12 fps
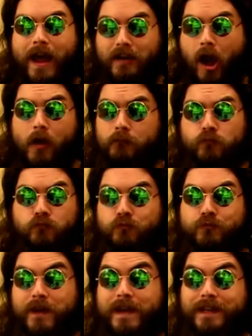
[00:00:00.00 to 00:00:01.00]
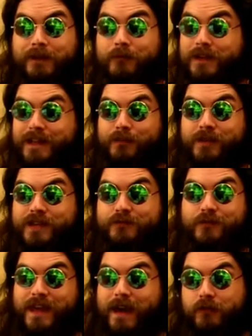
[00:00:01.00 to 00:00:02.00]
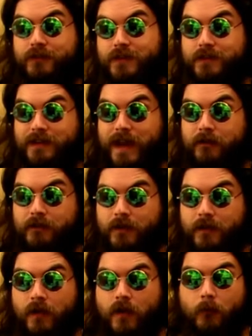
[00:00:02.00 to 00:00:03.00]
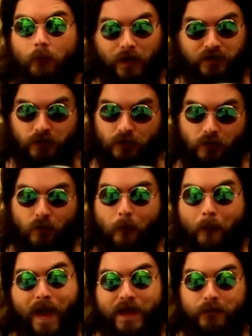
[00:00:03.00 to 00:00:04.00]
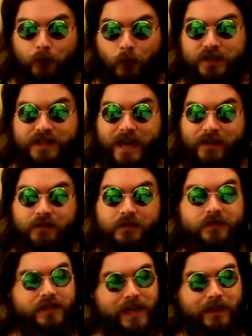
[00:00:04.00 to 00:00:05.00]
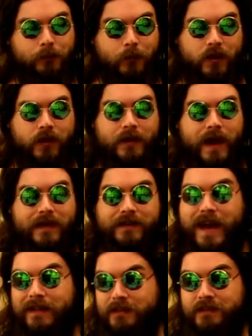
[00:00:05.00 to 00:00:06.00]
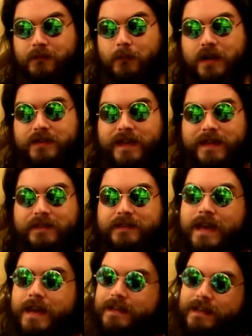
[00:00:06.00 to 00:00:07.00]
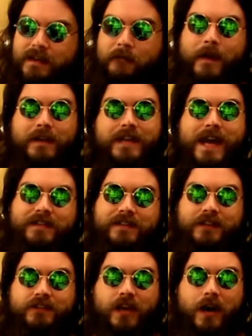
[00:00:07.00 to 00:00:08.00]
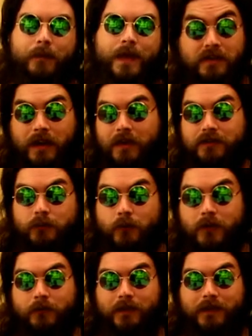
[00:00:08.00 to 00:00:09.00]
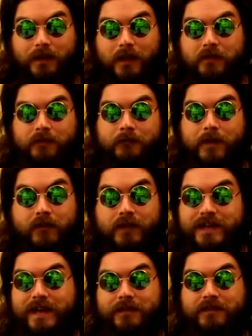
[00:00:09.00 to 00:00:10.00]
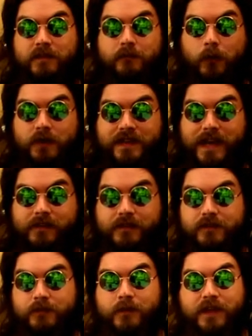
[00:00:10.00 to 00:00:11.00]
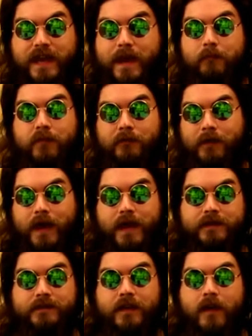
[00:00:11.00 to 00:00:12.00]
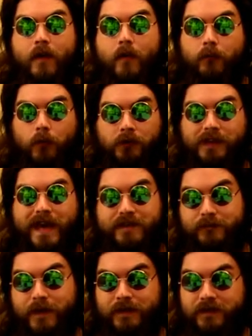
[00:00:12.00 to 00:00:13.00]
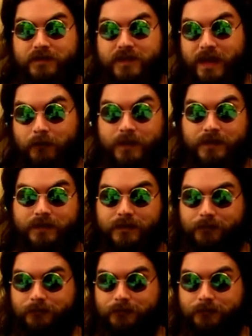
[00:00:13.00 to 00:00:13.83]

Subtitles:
And I'm really, really pleased with how it turned out. My two main voice actors, Keith Byrne and Alison Marcellus, did a fantastic job, and I got to work with a lot of very talented voice actors for the improvised broadcast failure segments.